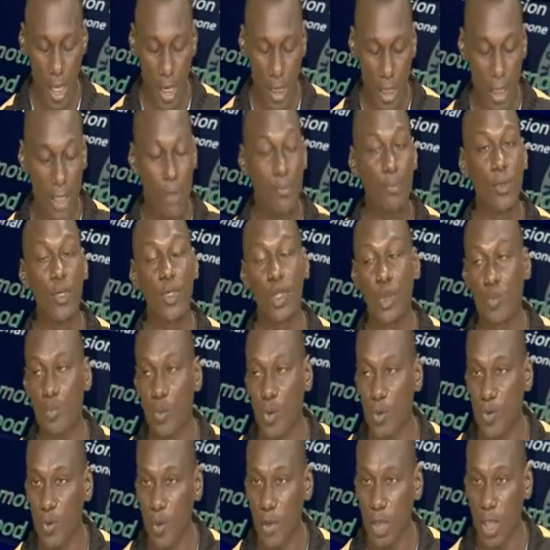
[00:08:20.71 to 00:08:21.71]
Him be
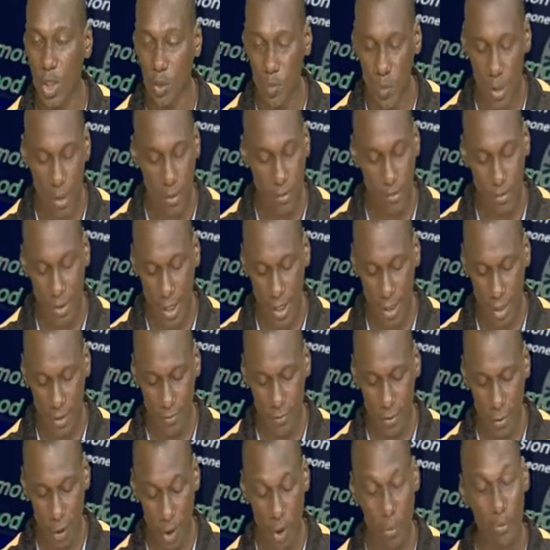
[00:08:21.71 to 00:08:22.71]
supposed for giving in fact
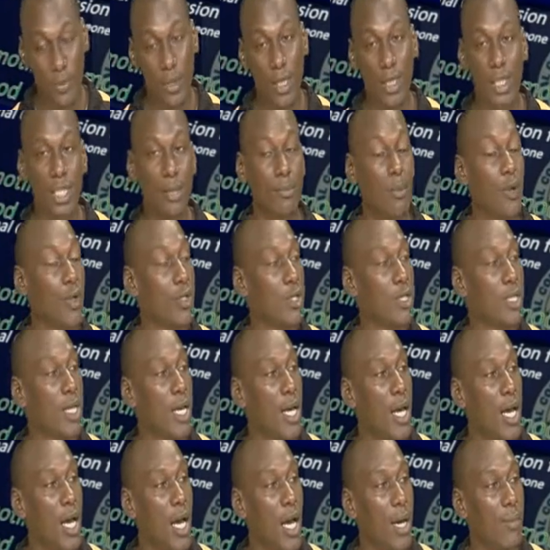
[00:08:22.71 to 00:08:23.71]
even updates about
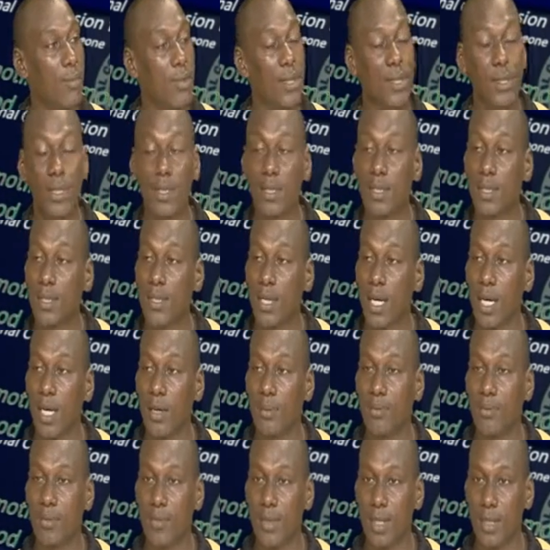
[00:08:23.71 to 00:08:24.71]
this
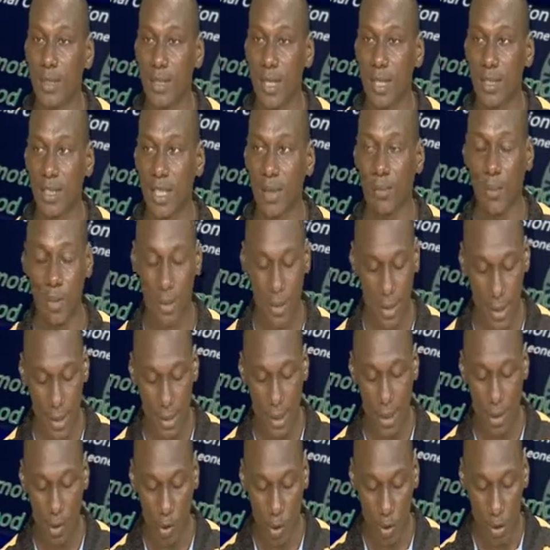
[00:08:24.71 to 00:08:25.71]
disaster. But since
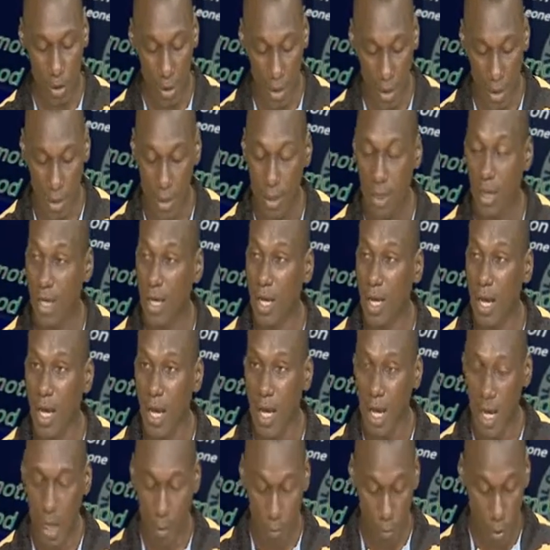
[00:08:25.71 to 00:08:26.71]
another day
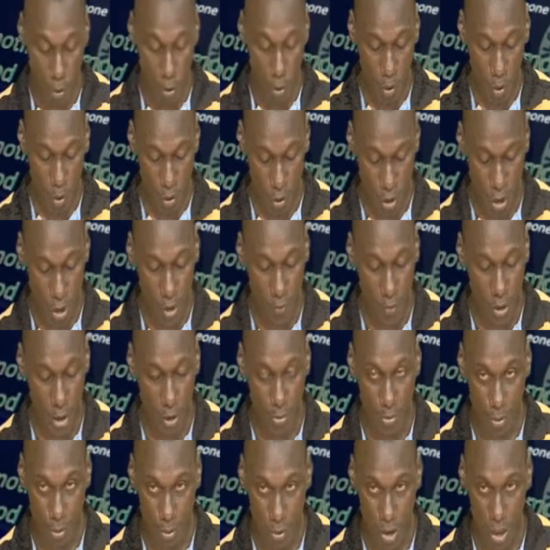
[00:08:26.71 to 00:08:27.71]
we will continue with the
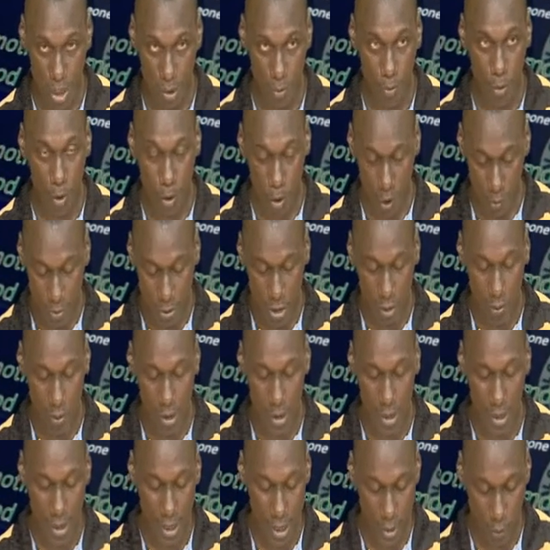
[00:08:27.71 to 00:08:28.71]
program. We hope say when
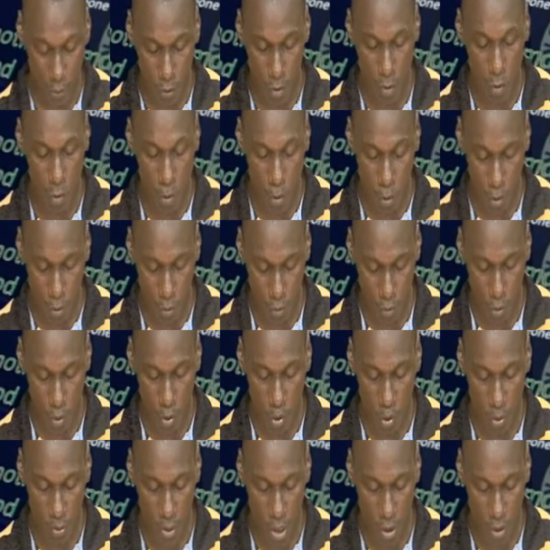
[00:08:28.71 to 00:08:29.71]
it comes we
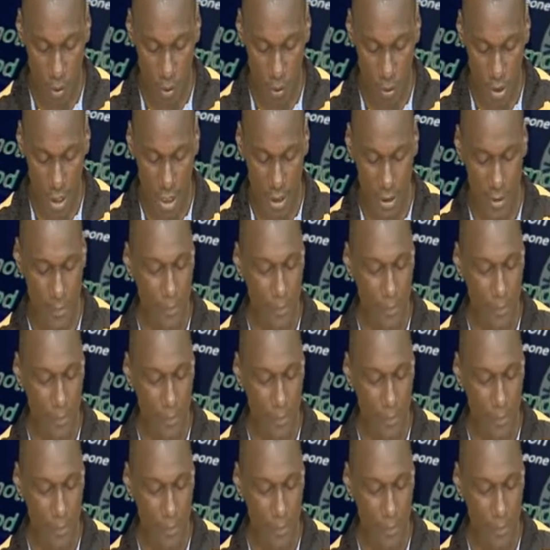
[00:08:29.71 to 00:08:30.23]
go back to that.